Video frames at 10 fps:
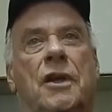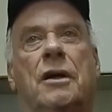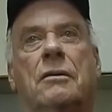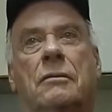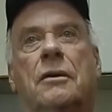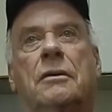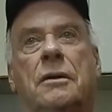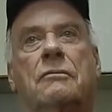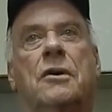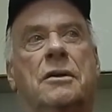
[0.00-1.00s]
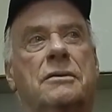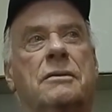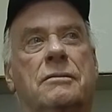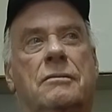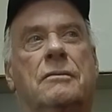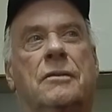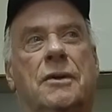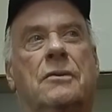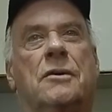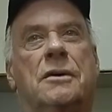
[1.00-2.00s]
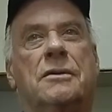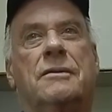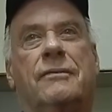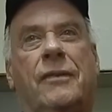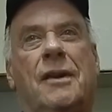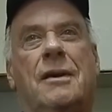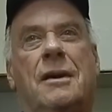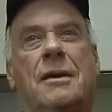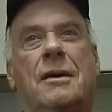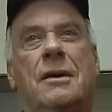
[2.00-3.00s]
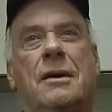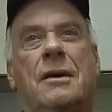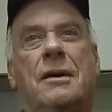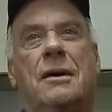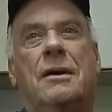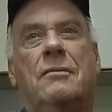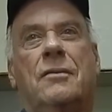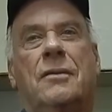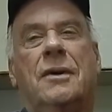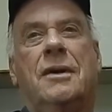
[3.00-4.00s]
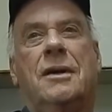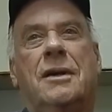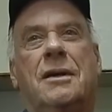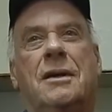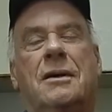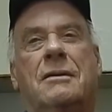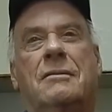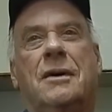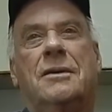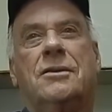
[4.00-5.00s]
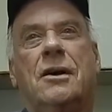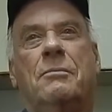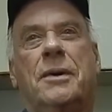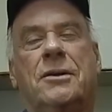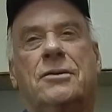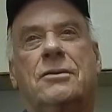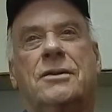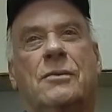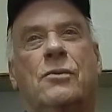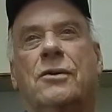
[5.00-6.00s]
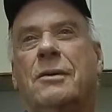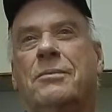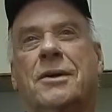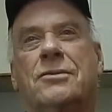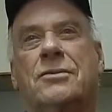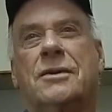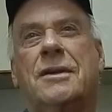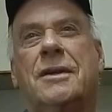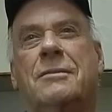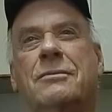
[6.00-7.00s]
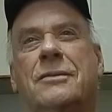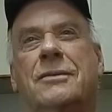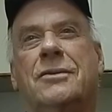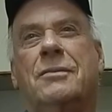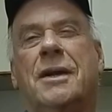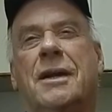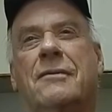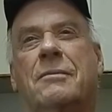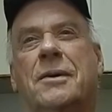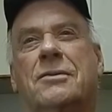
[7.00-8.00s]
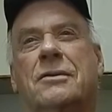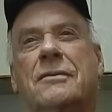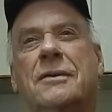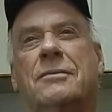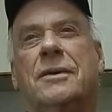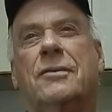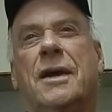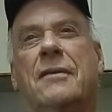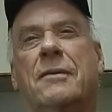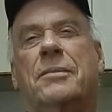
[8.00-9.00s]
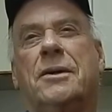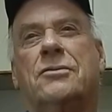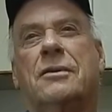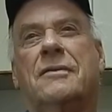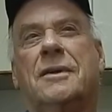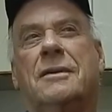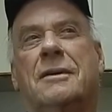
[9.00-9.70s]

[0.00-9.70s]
Yeah, it was. It was. I saw a picture somewhere. The pictures, I think you might have a picture of it, but we have a picture of it.